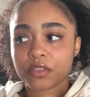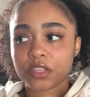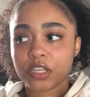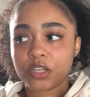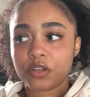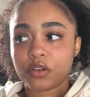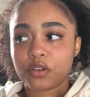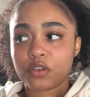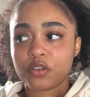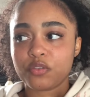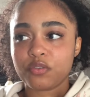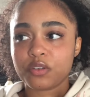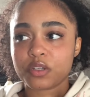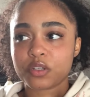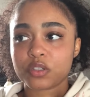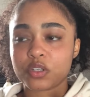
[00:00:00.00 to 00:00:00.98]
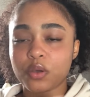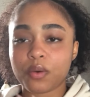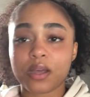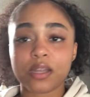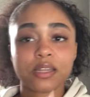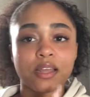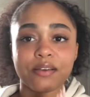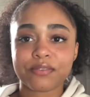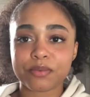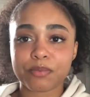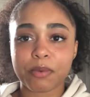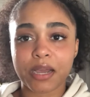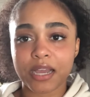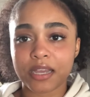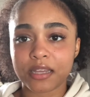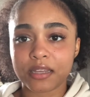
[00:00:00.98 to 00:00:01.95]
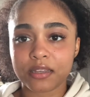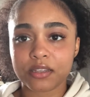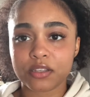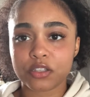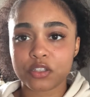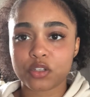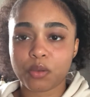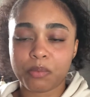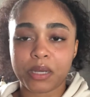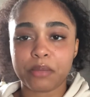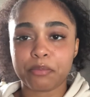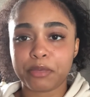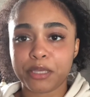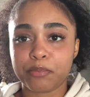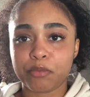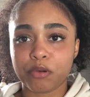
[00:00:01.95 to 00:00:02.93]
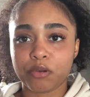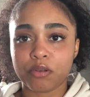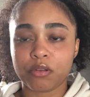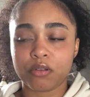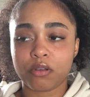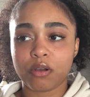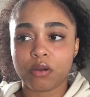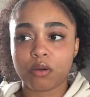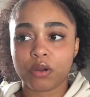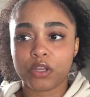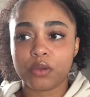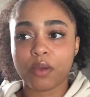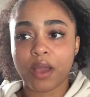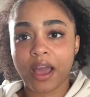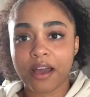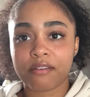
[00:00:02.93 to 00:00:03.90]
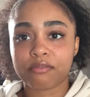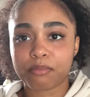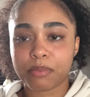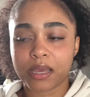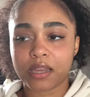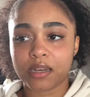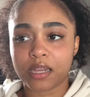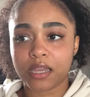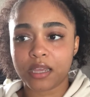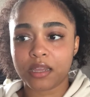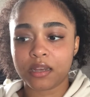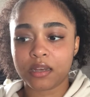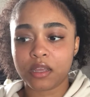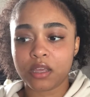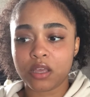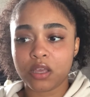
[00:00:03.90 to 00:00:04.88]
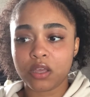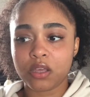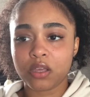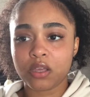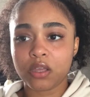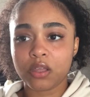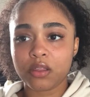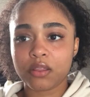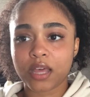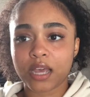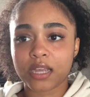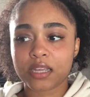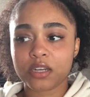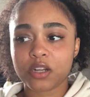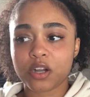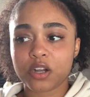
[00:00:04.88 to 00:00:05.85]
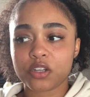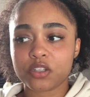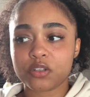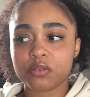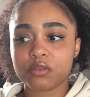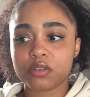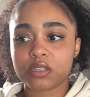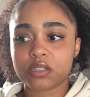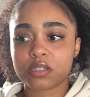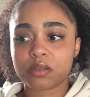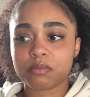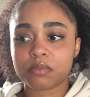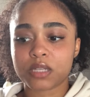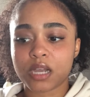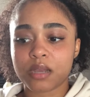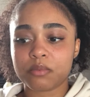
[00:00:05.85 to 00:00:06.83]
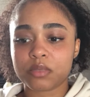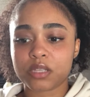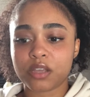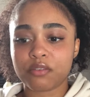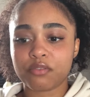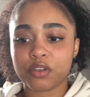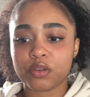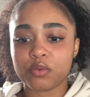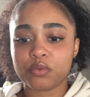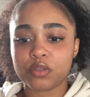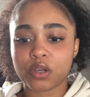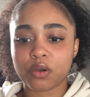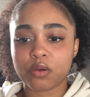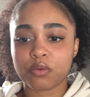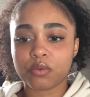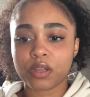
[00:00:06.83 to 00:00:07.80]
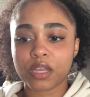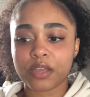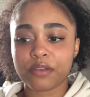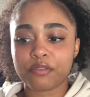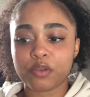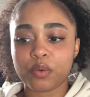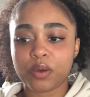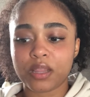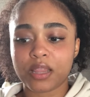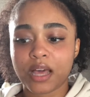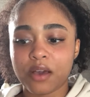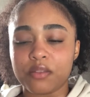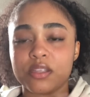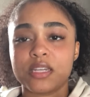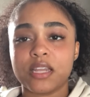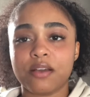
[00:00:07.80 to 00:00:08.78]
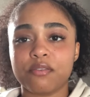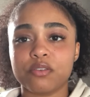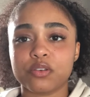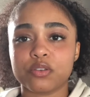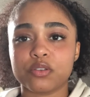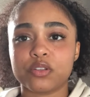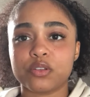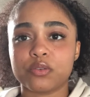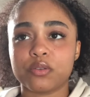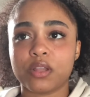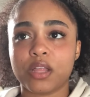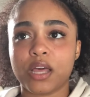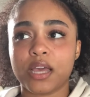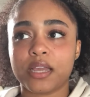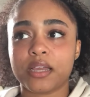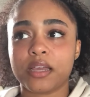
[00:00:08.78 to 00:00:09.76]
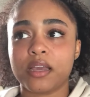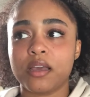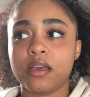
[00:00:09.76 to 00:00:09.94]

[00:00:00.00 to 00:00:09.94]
you know you feel so unloved by so many people or you have been and that can cause you to sometimes if you don't if you allow the devil to like